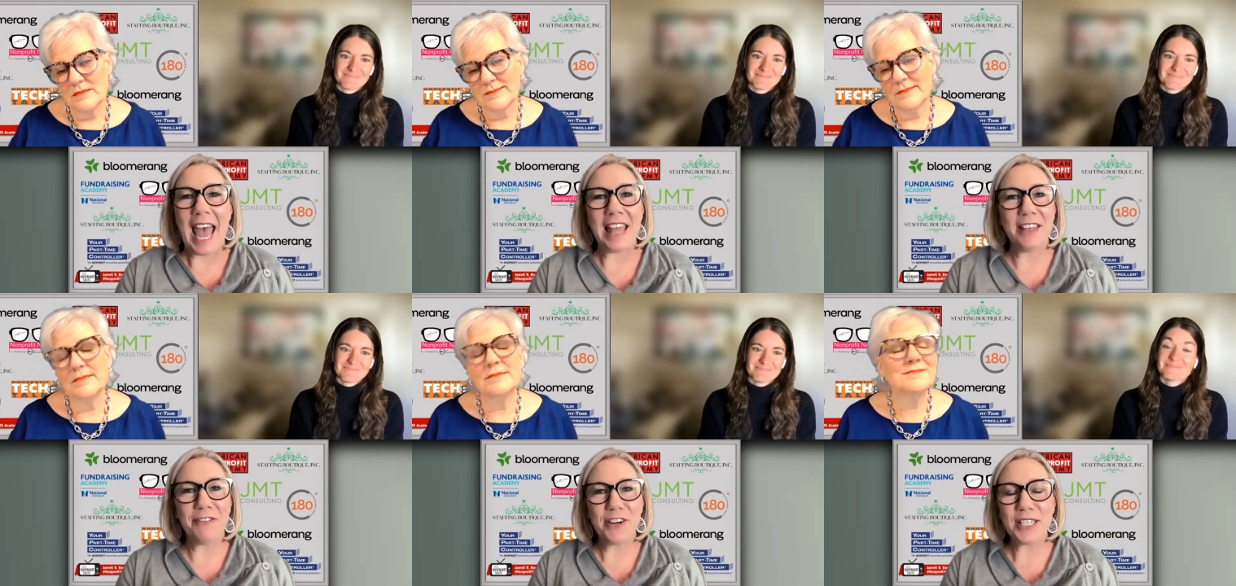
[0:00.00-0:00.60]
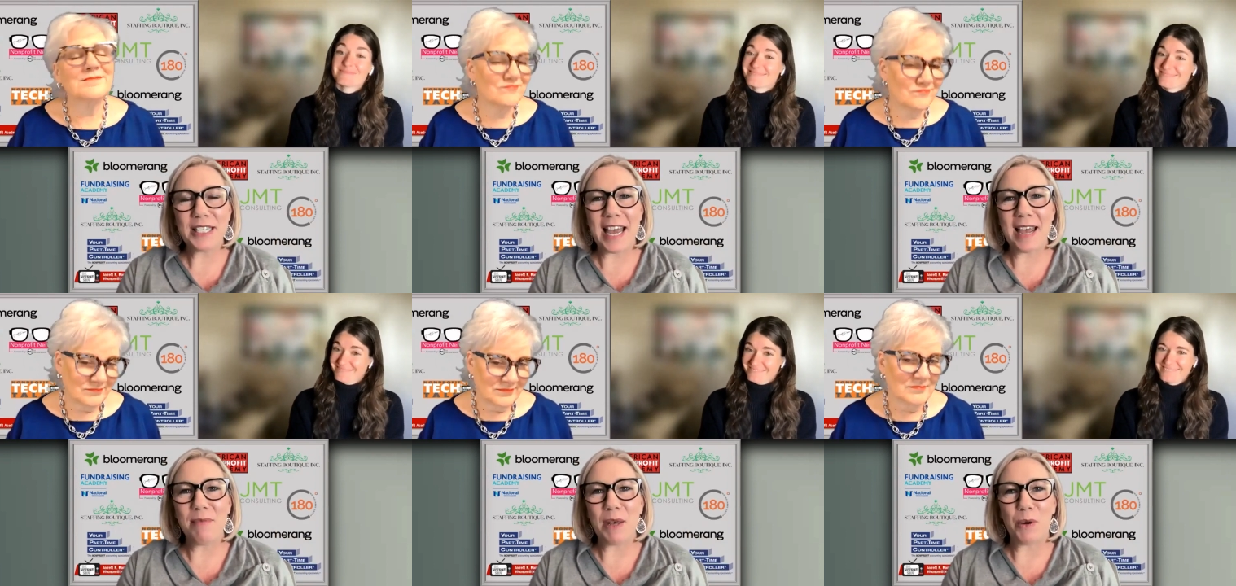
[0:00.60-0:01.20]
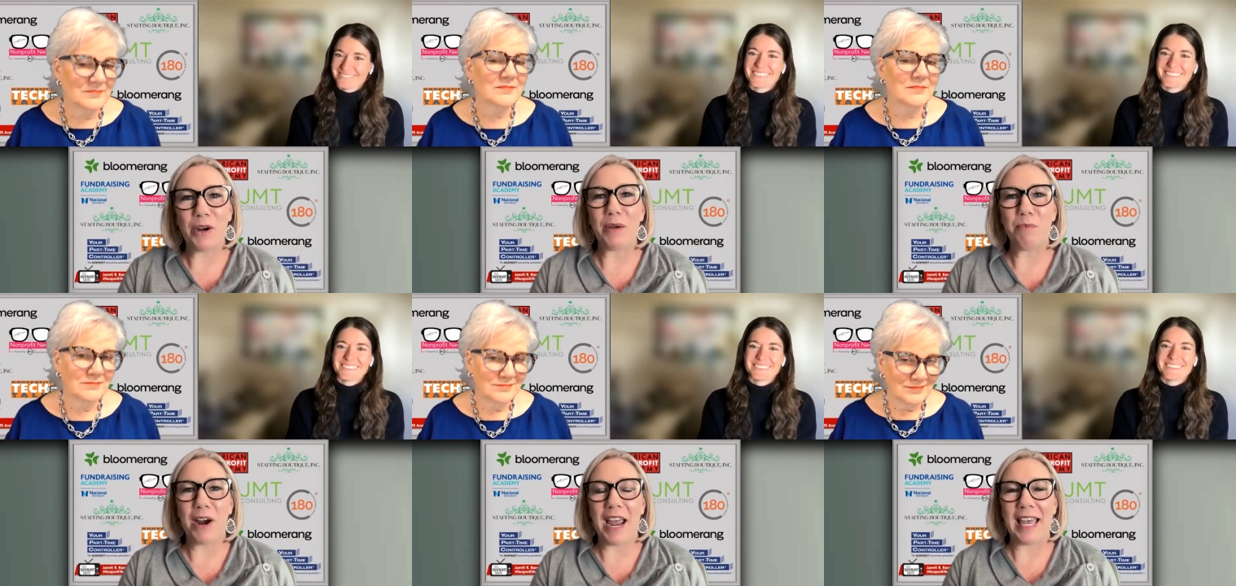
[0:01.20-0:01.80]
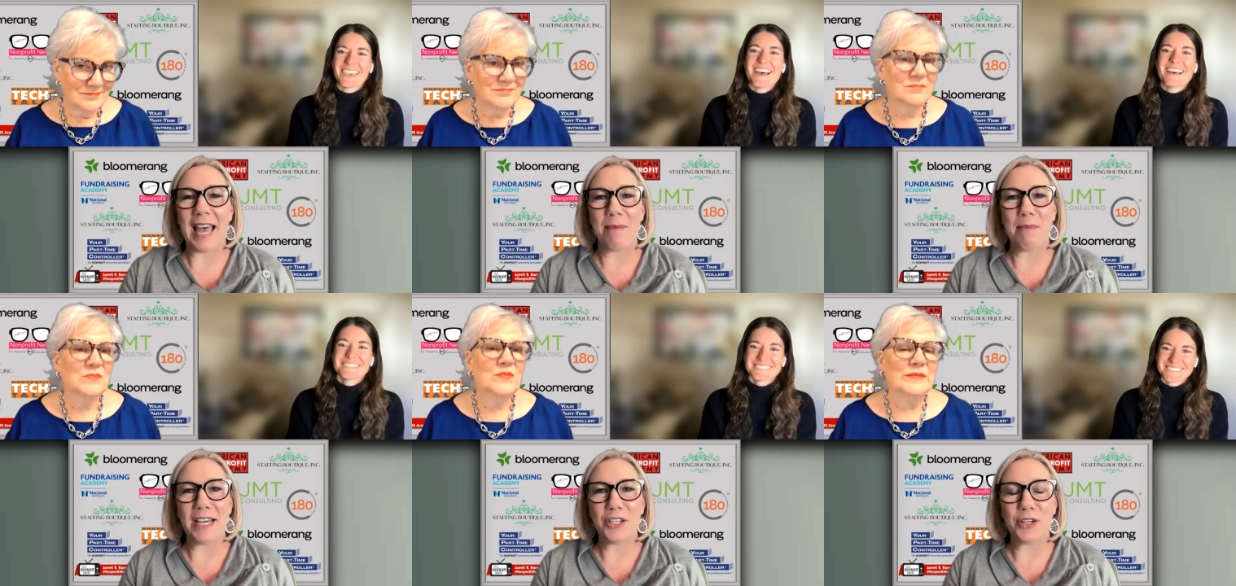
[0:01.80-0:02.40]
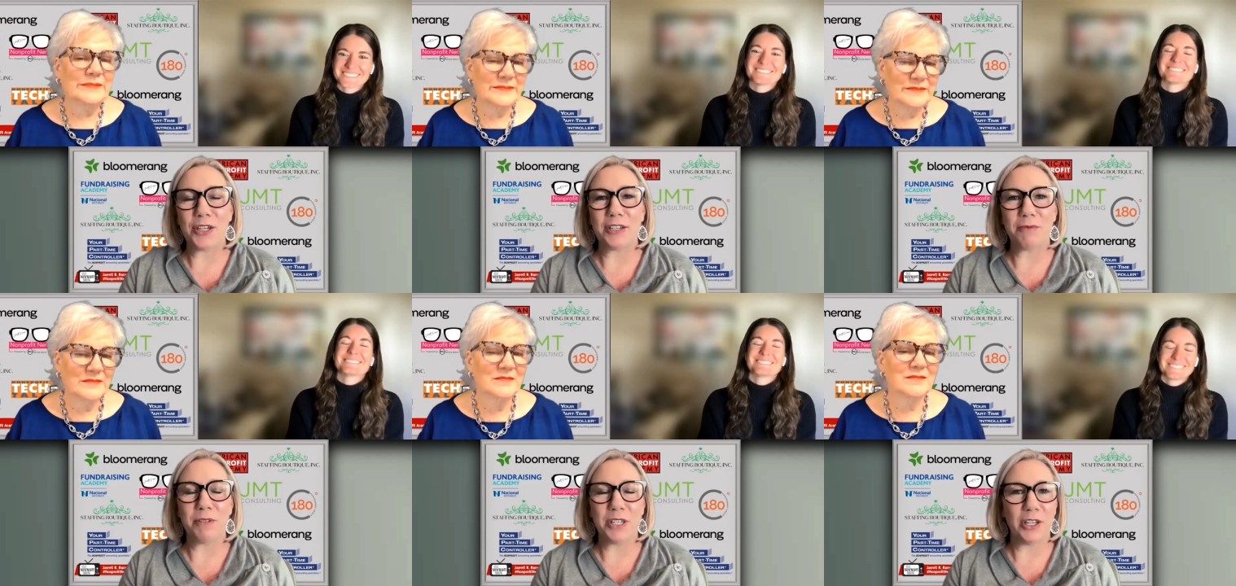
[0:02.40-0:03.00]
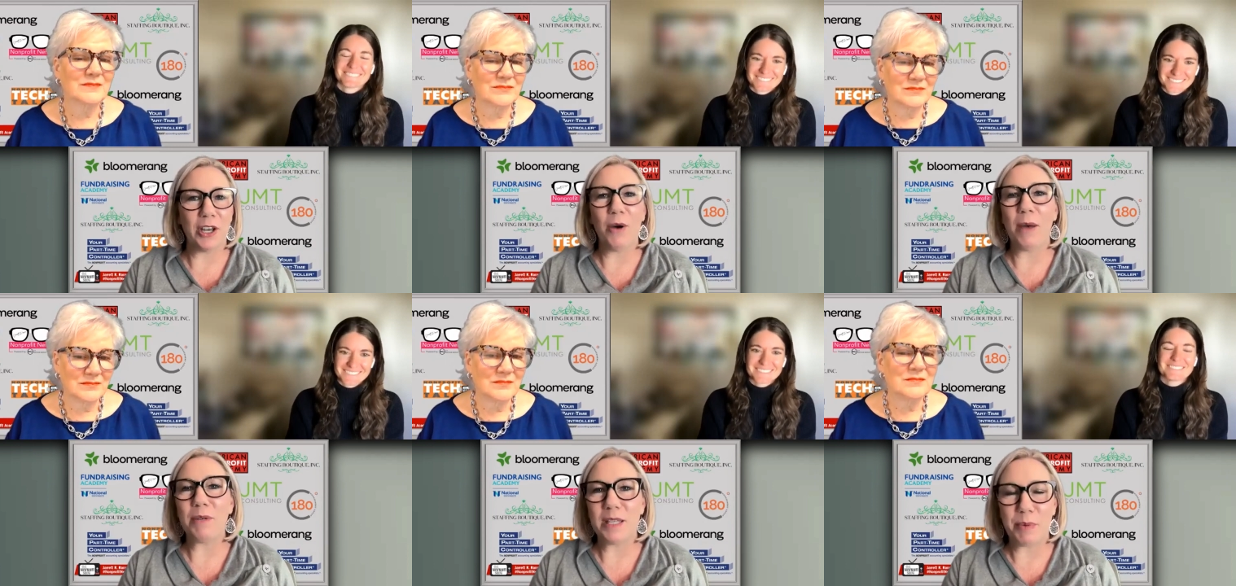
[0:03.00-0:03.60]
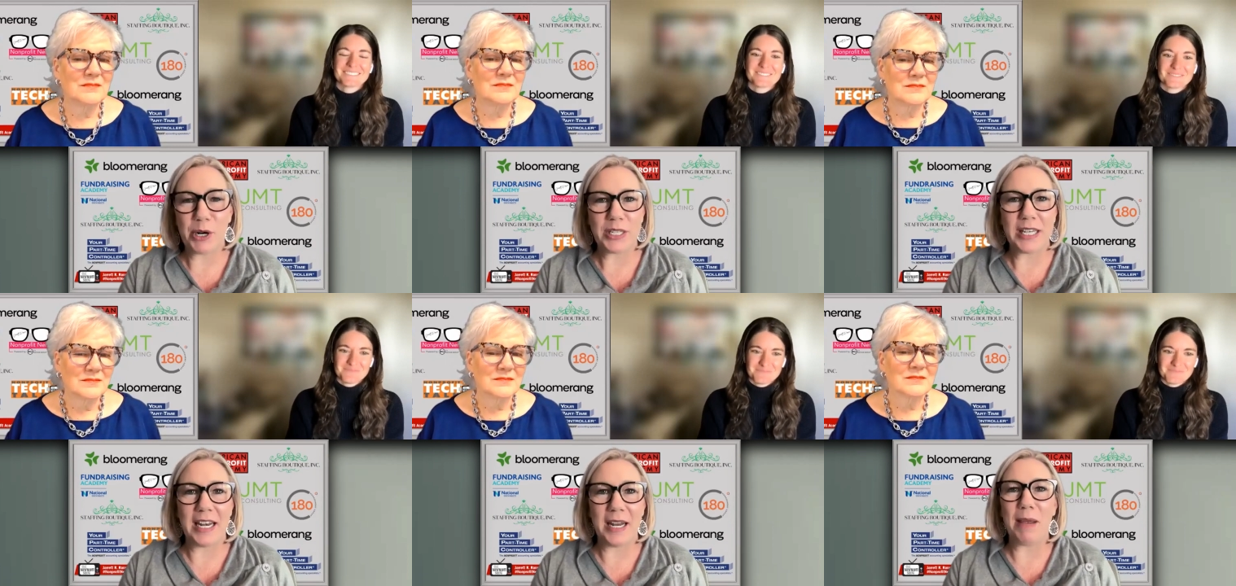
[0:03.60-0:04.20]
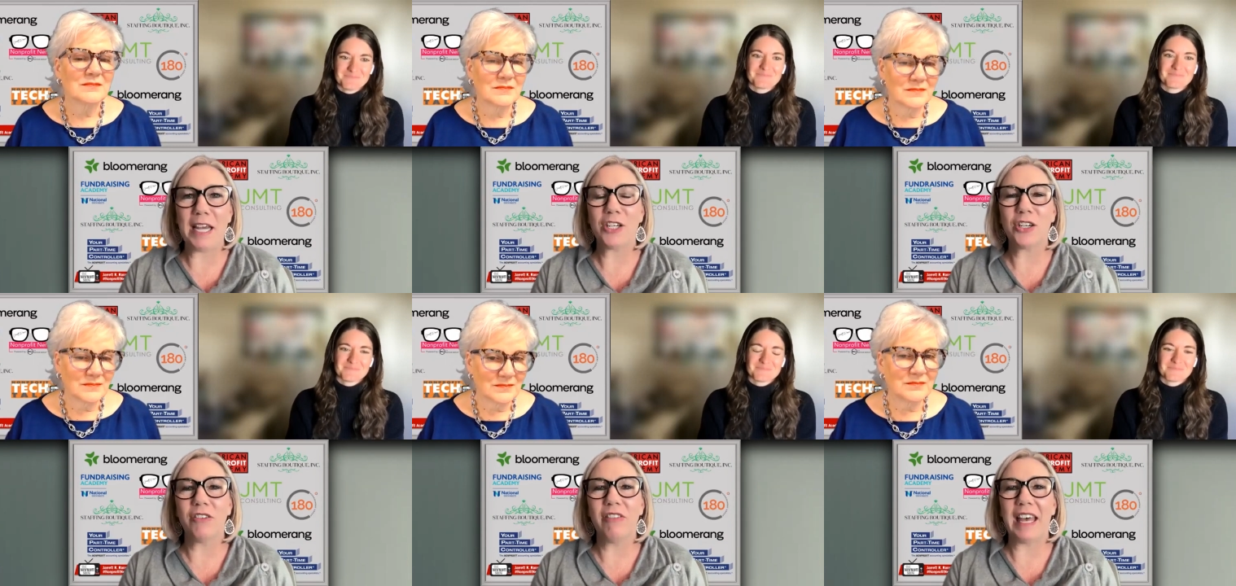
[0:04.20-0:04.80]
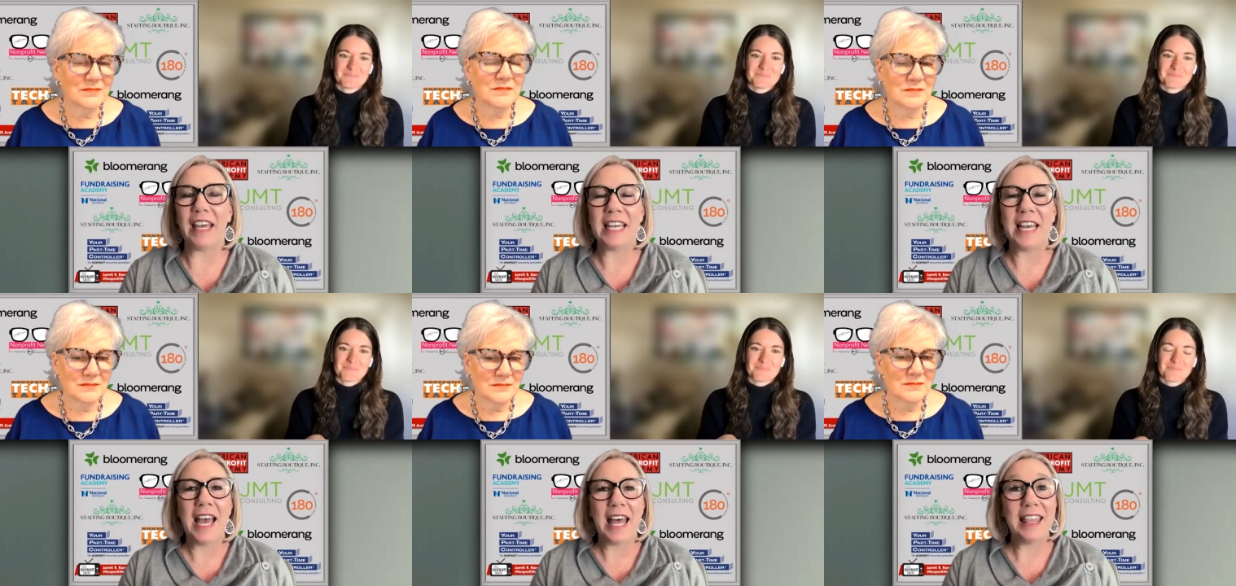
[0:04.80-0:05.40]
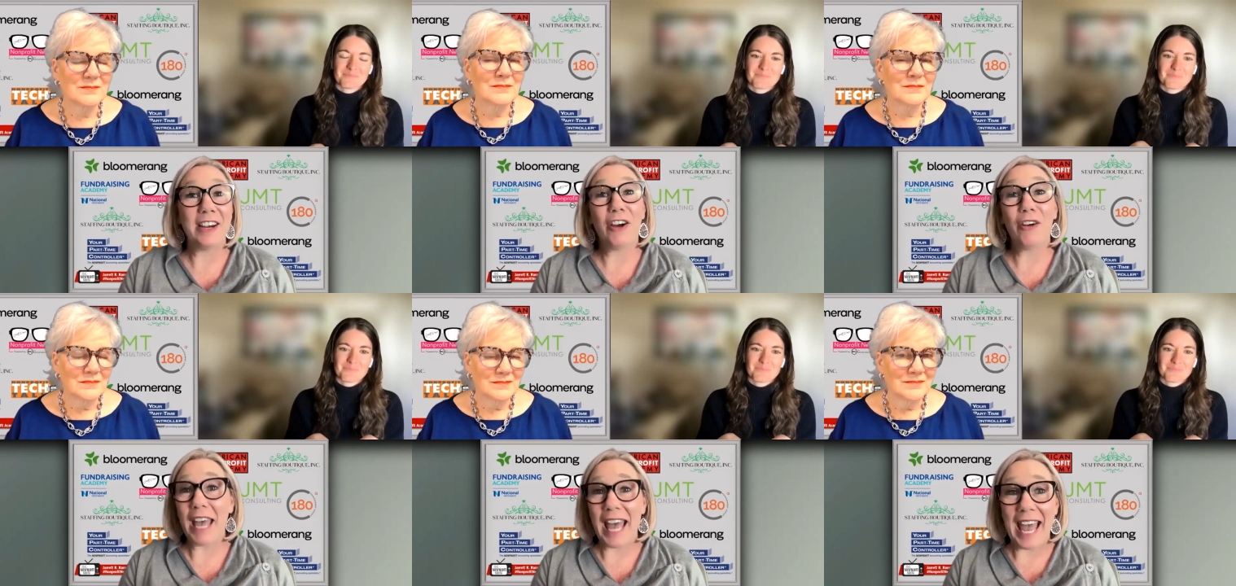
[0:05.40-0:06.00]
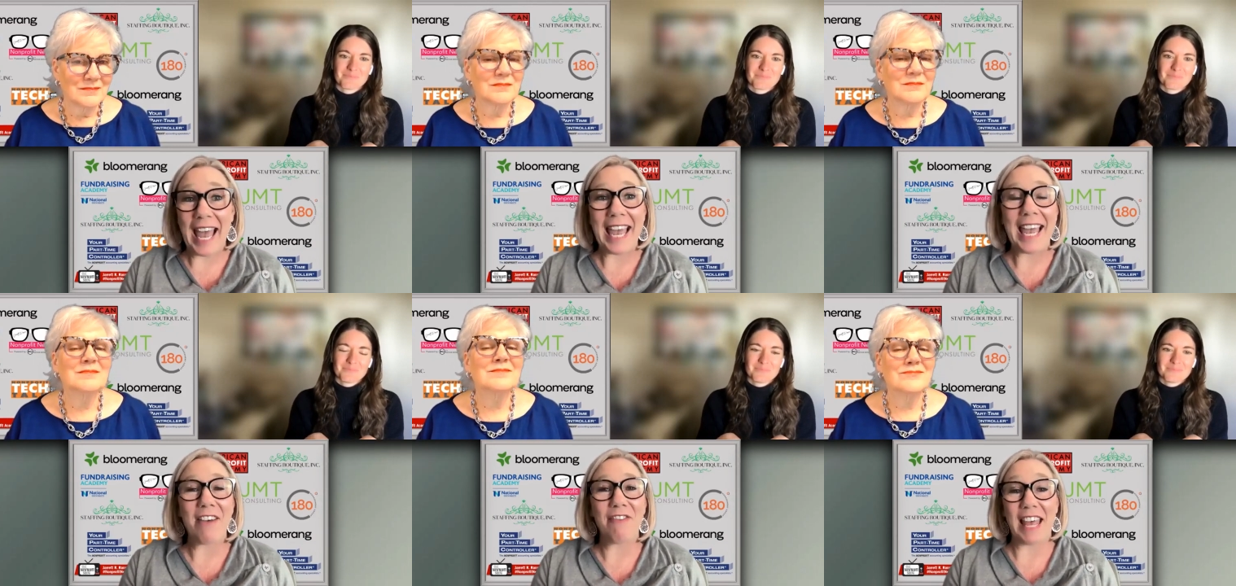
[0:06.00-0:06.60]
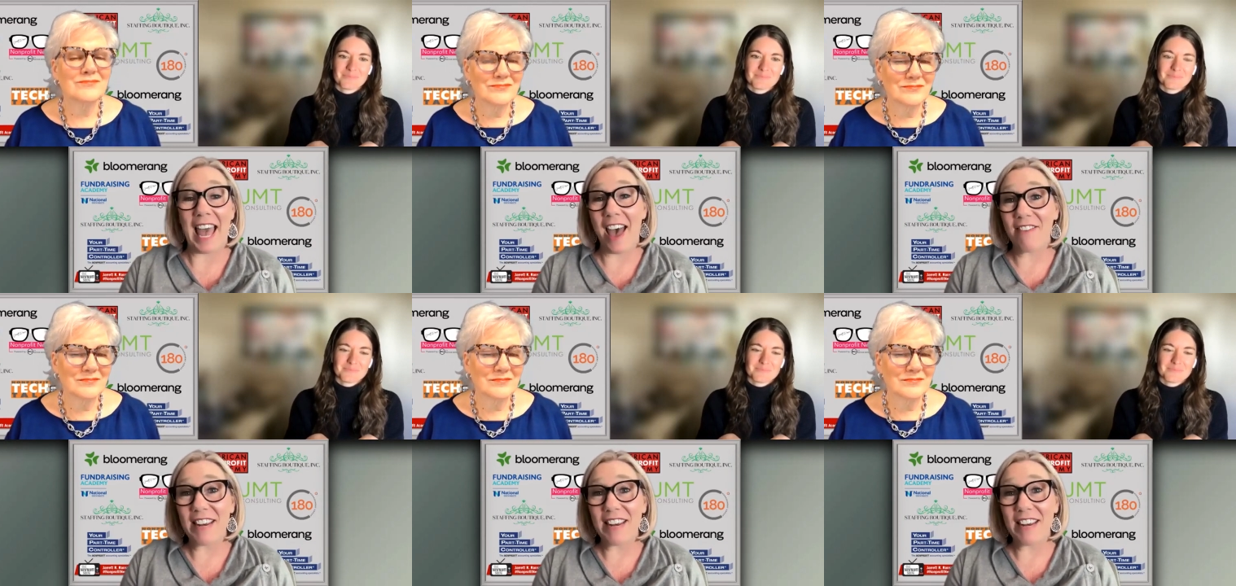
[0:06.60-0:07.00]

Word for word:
Speaker 1: and the first time that we're in break i make sure to to go up to the person and make sure that they're okay if they have